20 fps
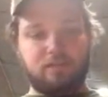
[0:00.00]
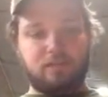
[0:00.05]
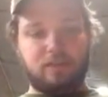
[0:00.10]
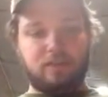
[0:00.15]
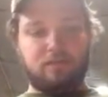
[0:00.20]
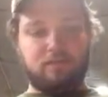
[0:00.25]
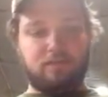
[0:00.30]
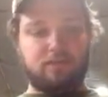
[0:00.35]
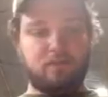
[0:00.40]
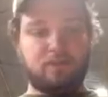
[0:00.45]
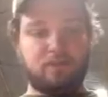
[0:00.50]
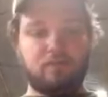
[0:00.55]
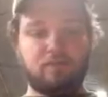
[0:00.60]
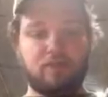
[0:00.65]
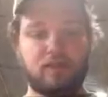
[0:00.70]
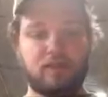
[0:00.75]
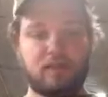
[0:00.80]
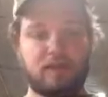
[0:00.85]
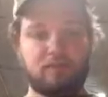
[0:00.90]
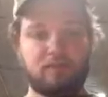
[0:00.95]
If you
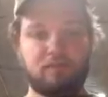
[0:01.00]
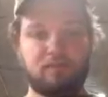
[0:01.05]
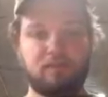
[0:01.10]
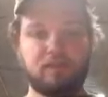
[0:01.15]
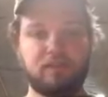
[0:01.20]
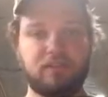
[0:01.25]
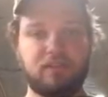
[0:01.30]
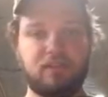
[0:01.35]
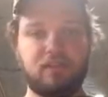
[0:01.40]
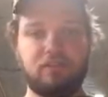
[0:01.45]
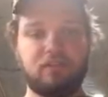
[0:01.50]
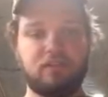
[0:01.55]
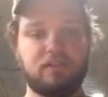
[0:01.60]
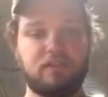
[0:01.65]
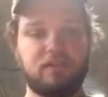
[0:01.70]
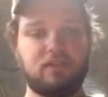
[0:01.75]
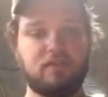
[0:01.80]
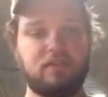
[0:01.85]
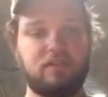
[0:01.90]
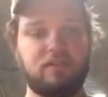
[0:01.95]
may have to resurface it,